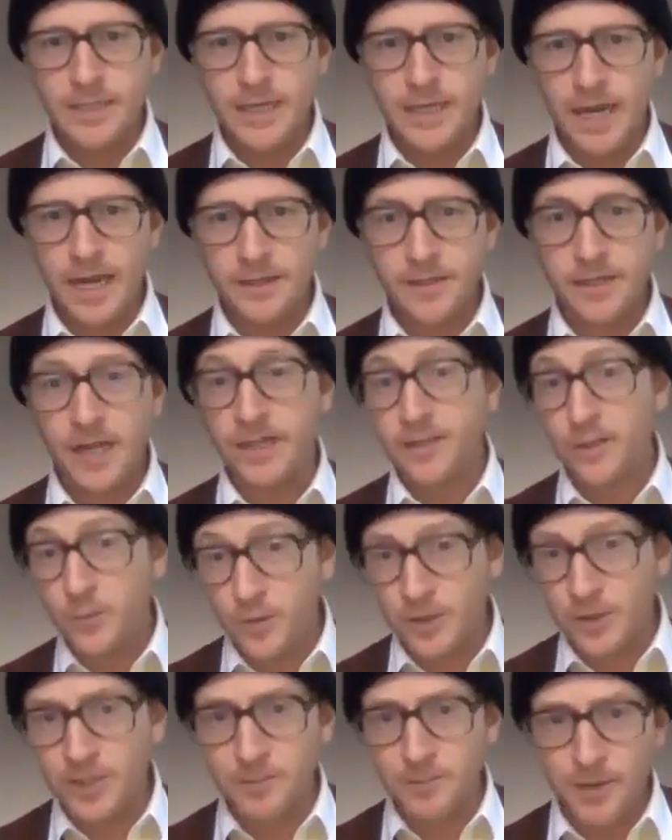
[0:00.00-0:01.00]
Not that
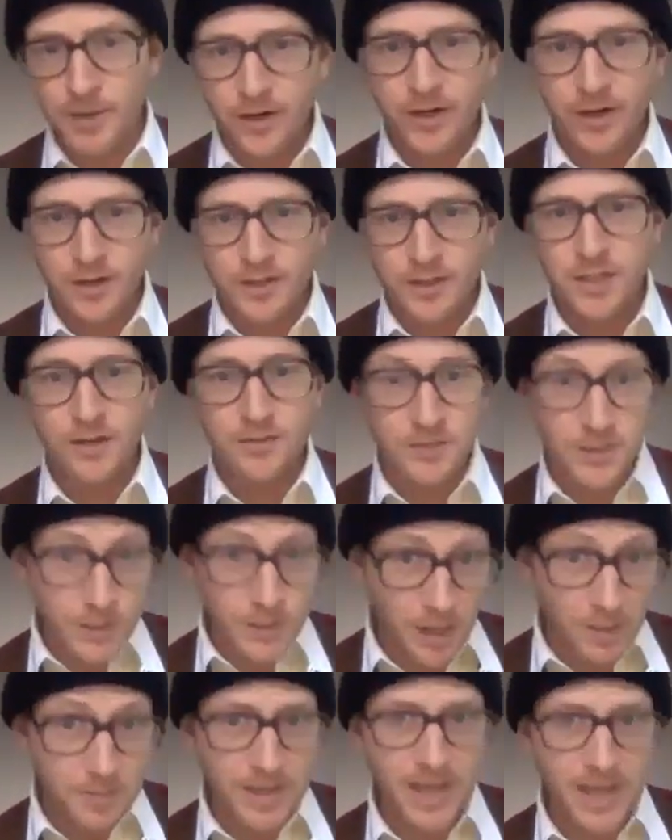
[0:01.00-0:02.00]
we're comparing ourselves to
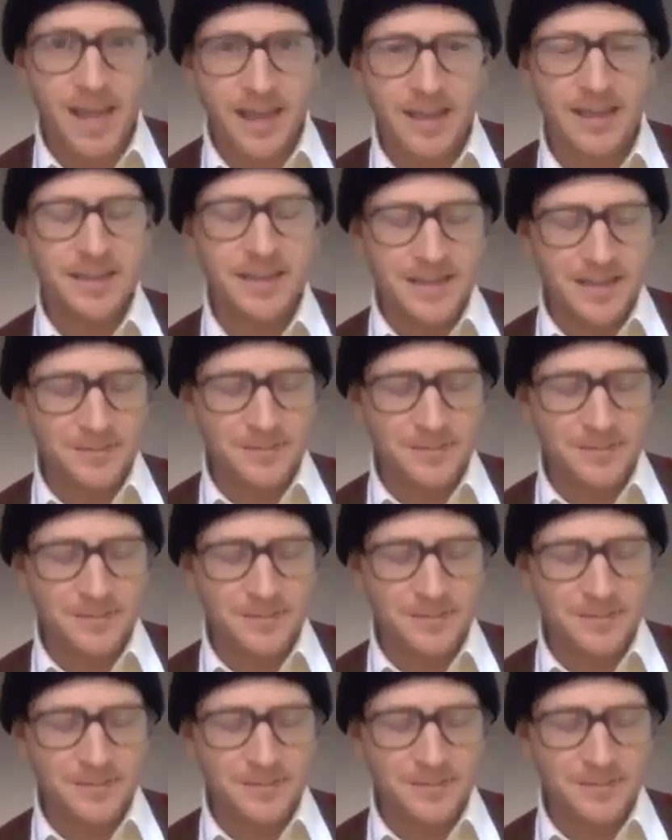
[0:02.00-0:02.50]
Tempier,